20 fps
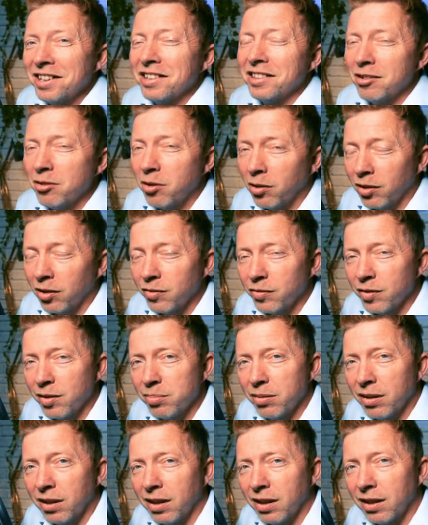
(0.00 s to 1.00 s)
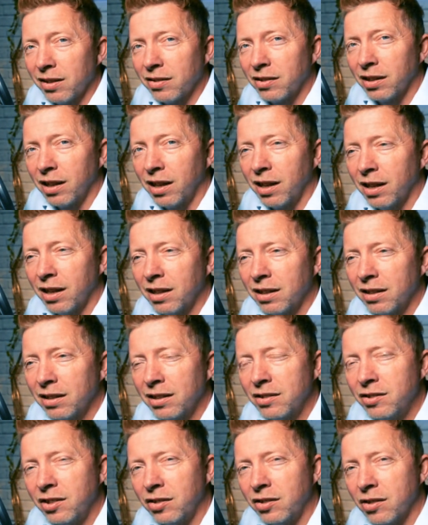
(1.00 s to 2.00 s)
they're all over the place, and
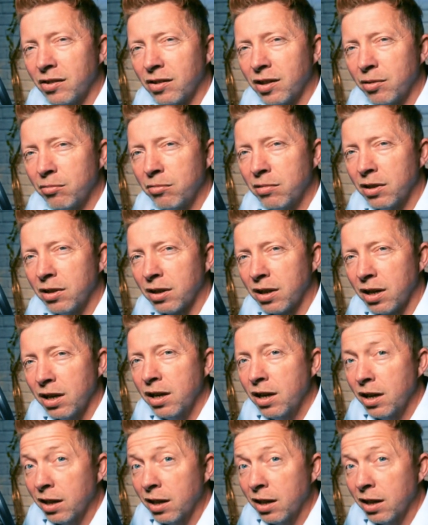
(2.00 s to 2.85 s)
it's just not going to work.